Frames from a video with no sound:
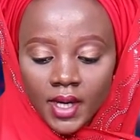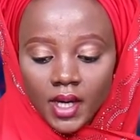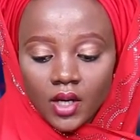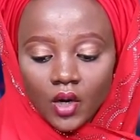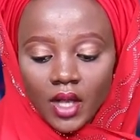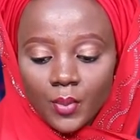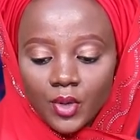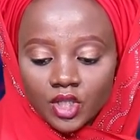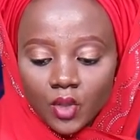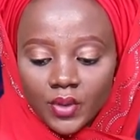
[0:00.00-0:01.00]
in
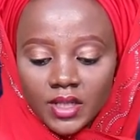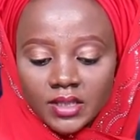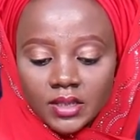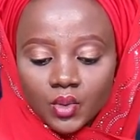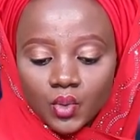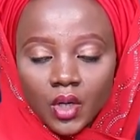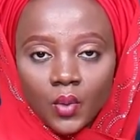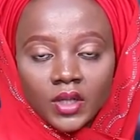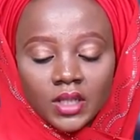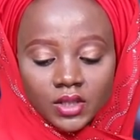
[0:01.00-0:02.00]
collaboration with the State Rural
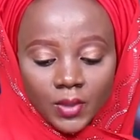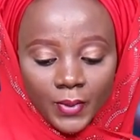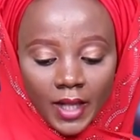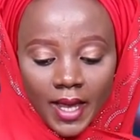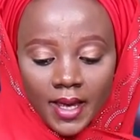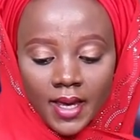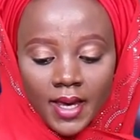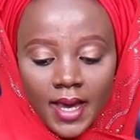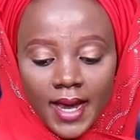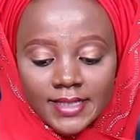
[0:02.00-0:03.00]
Water Supply
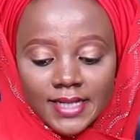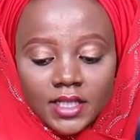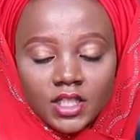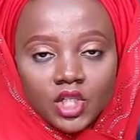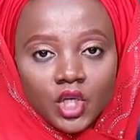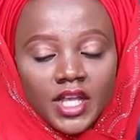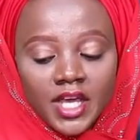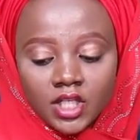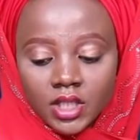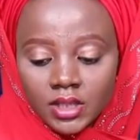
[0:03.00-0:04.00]
and Sanitation
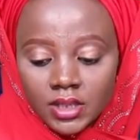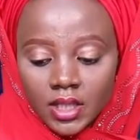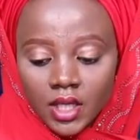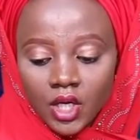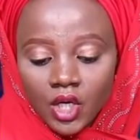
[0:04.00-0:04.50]
Agency,